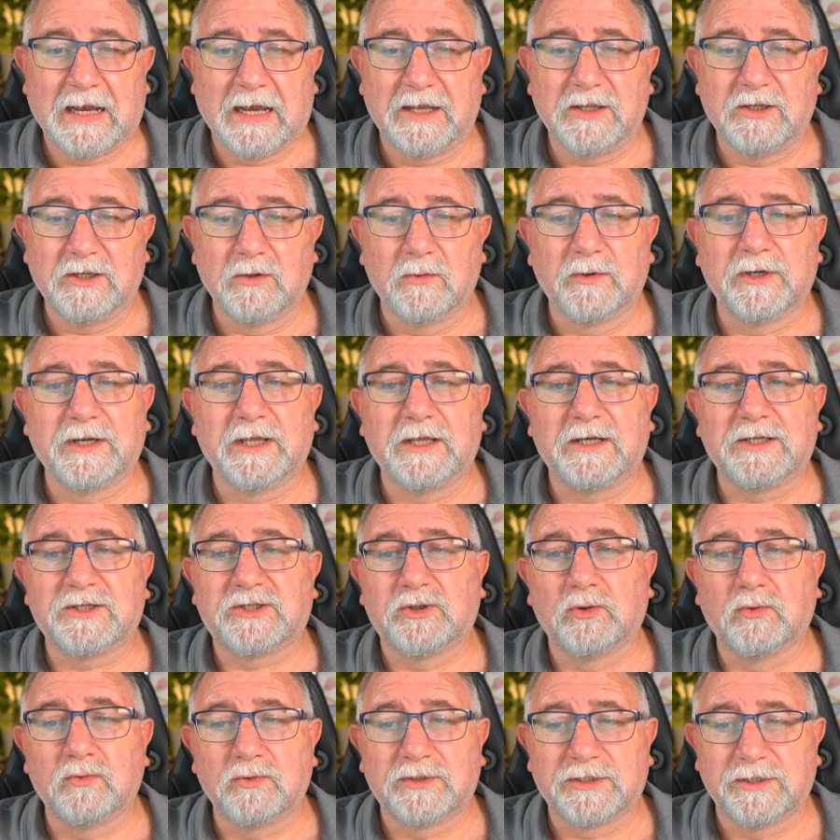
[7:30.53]
you would need a
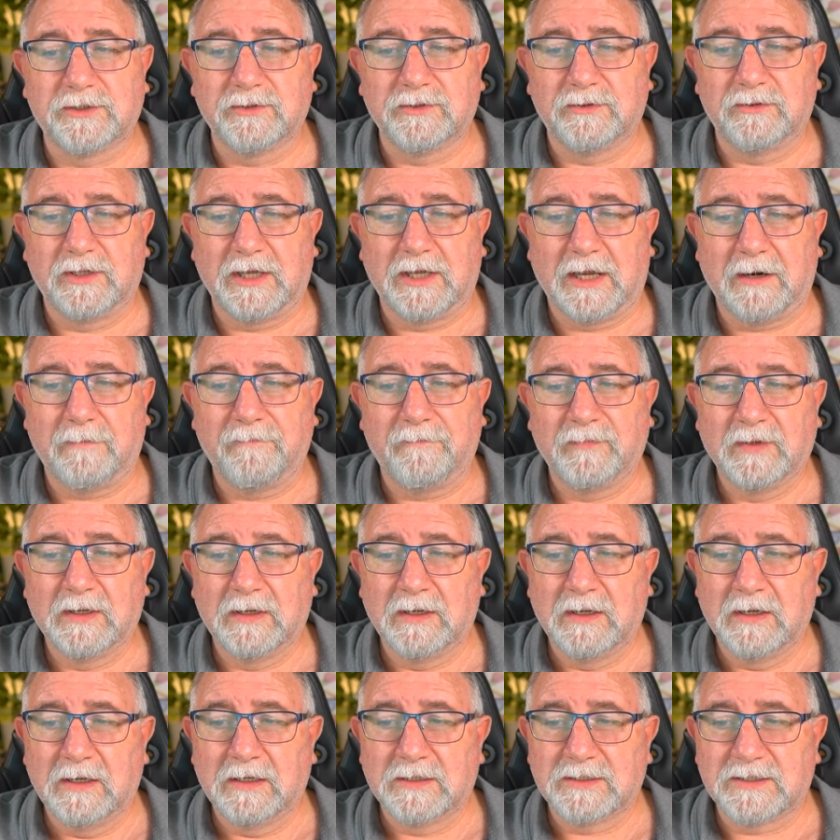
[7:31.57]
tool to do that.
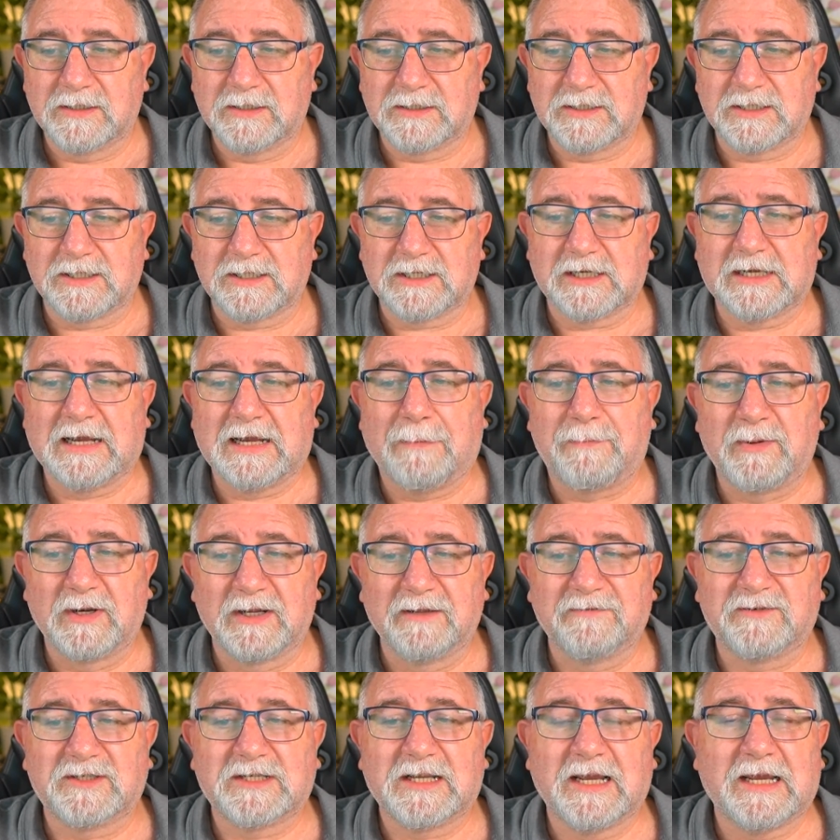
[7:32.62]
So there's a couple
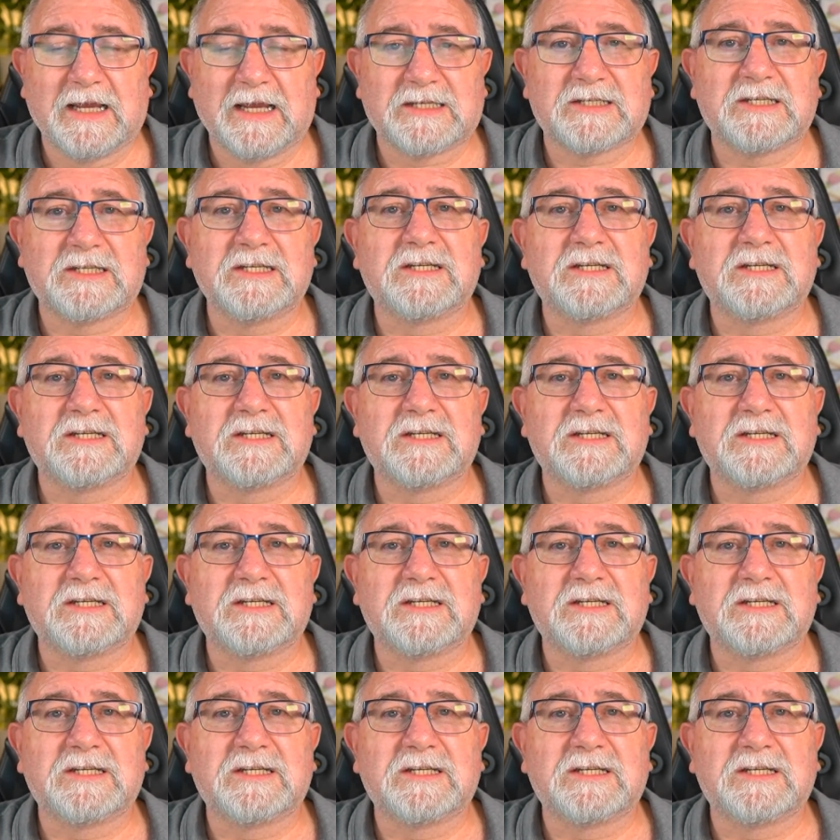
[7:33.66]
of tests.